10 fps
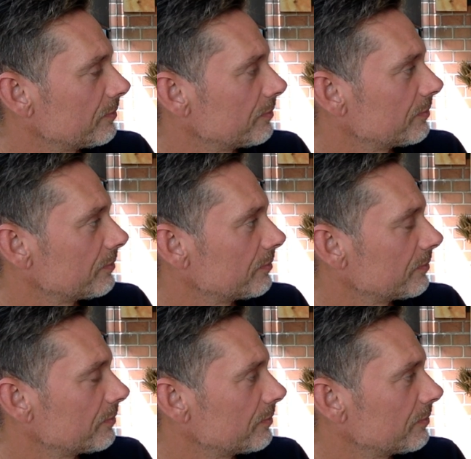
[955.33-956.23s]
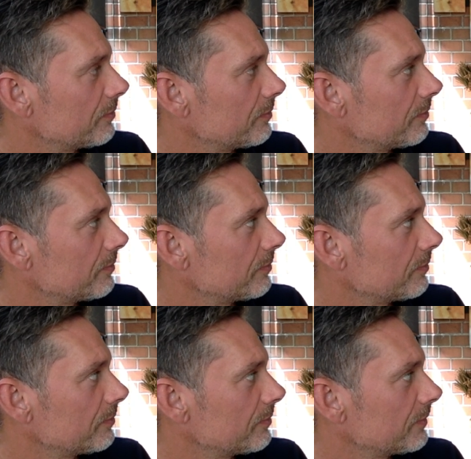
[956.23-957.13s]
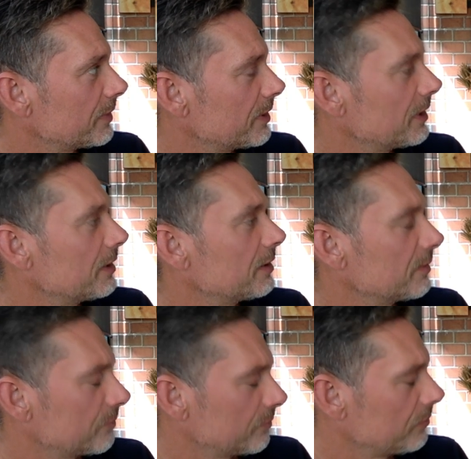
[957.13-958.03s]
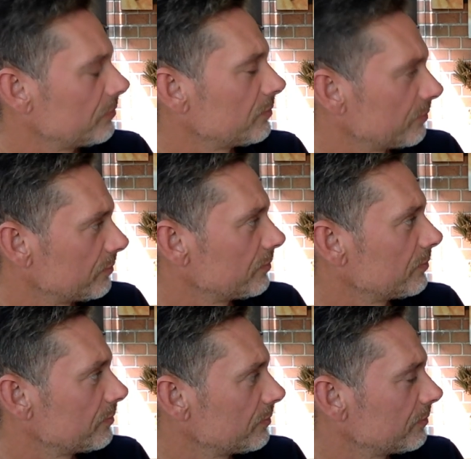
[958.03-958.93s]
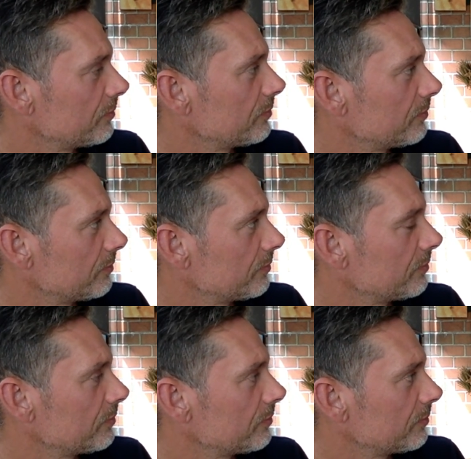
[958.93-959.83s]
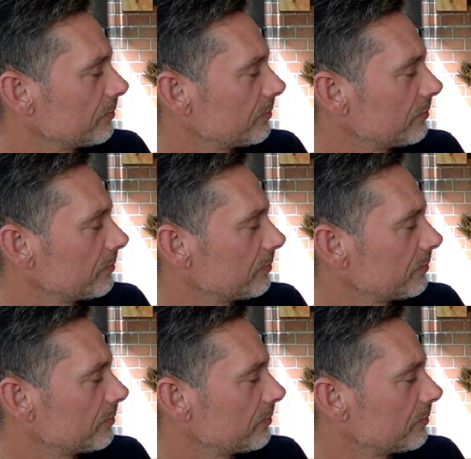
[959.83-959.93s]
This person isn't speaking.